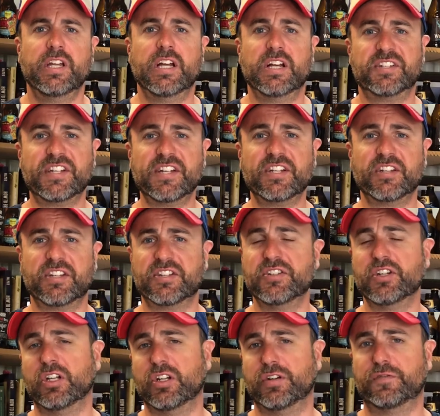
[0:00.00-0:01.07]
It sounds like there's
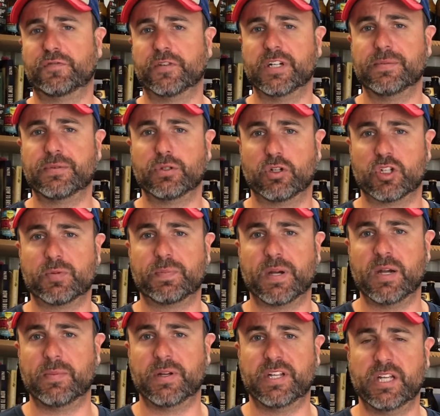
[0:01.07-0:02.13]
not a lot of freedom to
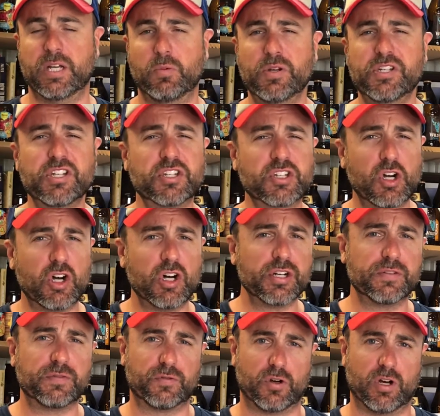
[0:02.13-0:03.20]
experiment here, which is kind
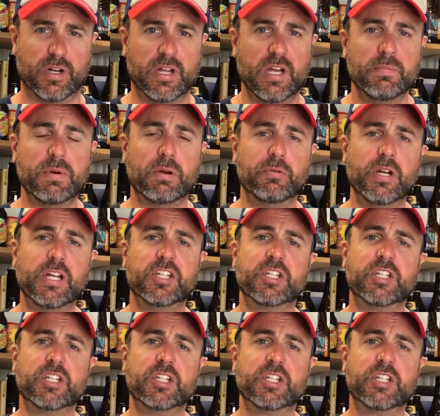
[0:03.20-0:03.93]
of right, but really